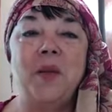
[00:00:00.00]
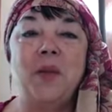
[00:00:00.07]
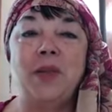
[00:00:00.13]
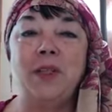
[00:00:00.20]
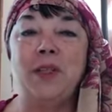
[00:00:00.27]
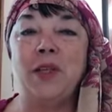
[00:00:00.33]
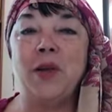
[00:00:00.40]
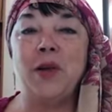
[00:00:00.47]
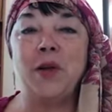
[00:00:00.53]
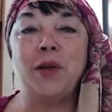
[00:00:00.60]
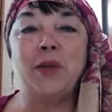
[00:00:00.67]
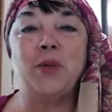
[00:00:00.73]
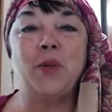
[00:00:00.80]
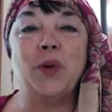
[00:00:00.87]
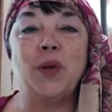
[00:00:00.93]
When she heard
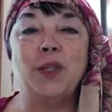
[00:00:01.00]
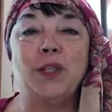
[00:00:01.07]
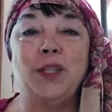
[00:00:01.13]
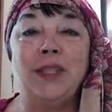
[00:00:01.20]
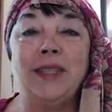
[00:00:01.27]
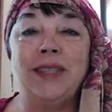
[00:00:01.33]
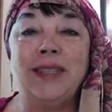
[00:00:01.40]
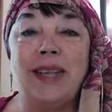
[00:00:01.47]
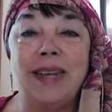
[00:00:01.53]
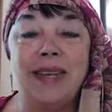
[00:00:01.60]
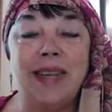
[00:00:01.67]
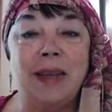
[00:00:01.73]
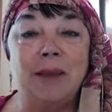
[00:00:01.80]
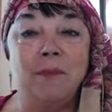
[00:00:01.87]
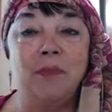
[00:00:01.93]
his words, she said
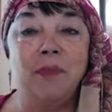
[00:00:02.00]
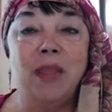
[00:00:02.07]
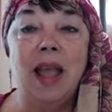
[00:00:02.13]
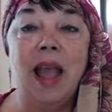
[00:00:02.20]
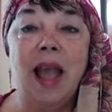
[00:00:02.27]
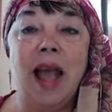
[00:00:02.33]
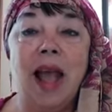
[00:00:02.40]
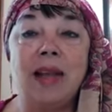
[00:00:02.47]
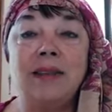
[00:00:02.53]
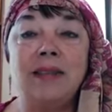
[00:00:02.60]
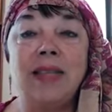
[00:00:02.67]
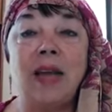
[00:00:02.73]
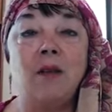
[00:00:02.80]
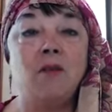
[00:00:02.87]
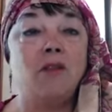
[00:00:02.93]
to him,
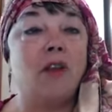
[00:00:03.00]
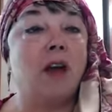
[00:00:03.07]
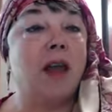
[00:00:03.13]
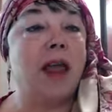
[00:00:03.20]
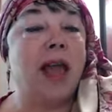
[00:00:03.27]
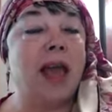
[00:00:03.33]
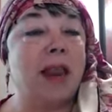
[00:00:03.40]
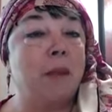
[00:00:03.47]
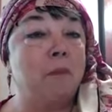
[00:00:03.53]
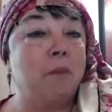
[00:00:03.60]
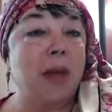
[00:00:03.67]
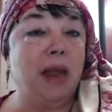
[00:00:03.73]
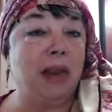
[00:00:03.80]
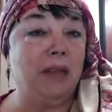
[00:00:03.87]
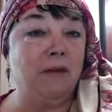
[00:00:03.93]
hast thou not had a
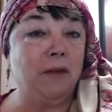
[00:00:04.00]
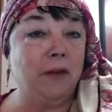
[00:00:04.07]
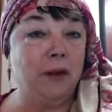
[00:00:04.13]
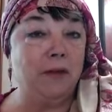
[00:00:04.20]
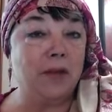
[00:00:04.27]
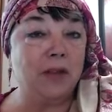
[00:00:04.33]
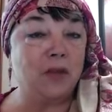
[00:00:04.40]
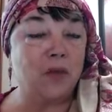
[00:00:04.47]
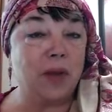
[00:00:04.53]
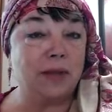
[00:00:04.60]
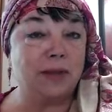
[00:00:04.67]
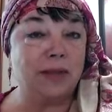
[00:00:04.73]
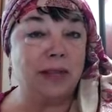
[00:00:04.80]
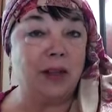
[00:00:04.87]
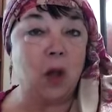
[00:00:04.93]
belly full of this
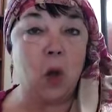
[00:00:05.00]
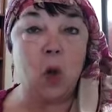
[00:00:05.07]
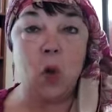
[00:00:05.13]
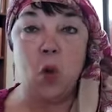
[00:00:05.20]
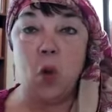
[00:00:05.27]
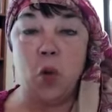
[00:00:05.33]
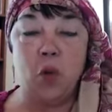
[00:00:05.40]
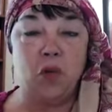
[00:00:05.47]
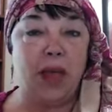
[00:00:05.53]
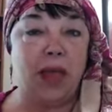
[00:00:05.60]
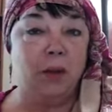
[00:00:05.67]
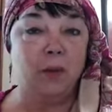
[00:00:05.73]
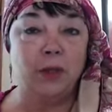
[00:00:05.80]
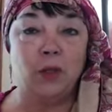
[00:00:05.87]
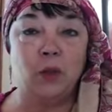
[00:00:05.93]
wrestling, O
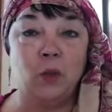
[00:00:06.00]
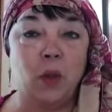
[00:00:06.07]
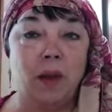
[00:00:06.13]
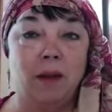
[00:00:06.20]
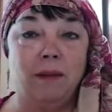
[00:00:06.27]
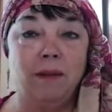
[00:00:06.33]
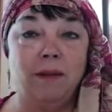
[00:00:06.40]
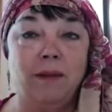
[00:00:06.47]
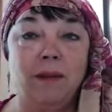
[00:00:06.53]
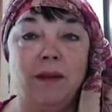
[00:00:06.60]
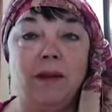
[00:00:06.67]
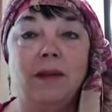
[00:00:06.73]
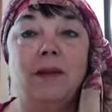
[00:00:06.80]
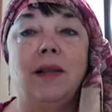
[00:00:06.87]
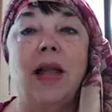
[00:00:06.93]
vanquished one?
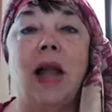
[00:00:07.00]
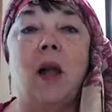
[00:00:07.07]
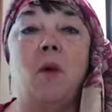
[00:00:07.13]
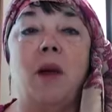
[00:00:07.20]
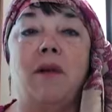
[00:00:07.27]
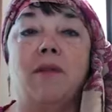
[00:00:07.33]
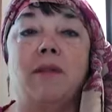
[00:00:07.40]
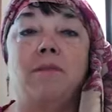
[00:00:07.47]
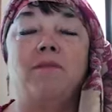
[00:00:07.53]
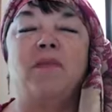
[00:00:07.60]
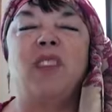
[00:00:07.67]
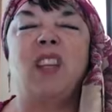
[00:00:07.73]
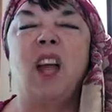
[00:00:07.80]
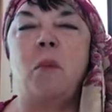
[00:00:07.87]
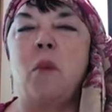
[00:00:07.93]
However,
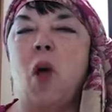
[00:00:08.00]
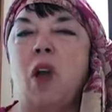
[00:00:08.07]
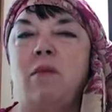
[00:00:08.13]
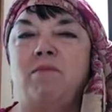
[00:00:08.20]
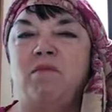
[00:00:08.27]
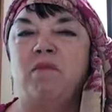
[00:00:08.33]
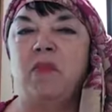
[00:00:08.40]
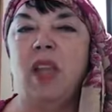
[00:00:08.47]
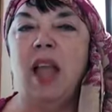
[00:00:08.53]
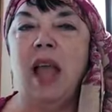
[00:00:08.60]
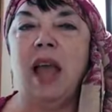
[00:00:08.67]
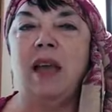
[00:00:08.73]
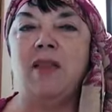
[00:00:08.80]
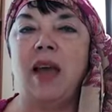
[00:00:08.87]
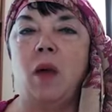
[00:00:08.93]
come on,
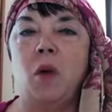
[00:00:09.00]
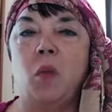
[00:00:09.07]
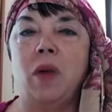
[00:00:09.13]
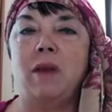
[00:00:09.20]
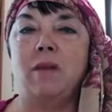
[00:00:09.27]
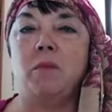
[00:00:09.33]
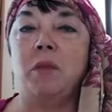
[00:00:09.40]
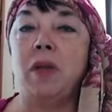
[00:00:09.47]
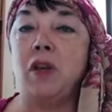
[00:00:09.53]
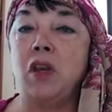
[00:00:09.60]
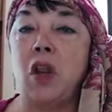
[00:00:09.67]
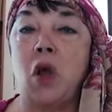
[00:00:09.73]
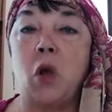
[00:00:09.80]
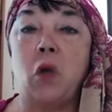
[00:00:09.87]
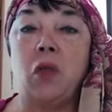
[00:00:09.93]
and thou wilt but
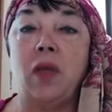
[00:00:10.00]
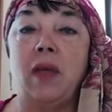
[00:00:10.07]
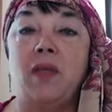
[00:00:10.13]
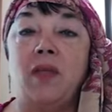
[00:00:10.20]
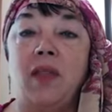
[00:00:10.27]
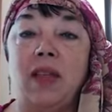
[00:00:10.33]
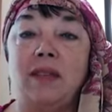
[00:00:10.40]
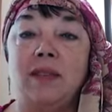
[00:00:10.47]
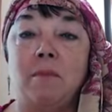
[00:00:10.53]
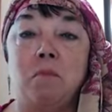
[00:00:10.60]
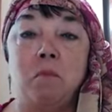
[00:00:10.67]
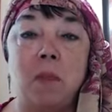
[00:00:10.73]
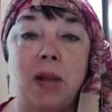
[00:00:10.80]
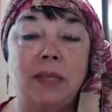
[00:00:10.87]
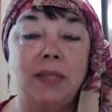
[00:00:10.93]
know that this
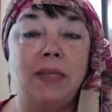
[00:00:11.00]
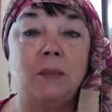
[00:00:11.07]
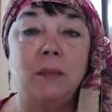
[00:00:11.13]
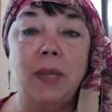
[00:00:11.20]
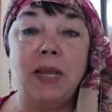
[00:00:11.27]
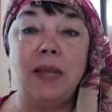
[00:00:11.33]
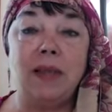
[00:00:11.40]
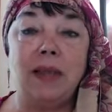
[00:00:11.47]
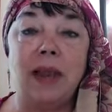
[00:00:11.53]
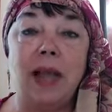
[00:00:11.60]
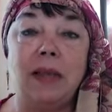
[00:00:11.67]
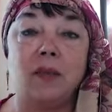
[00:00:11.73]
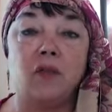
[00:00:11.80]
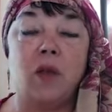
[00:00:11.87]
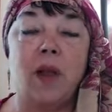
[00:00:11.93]
must be the
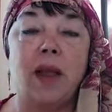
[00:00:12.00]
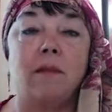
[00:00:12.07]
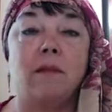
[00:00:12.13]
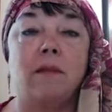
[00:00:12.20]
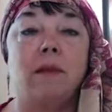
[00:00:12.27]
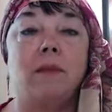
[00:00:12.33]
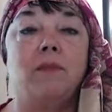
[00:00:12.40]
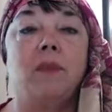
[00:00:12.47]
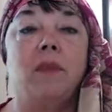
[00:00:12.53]
last round.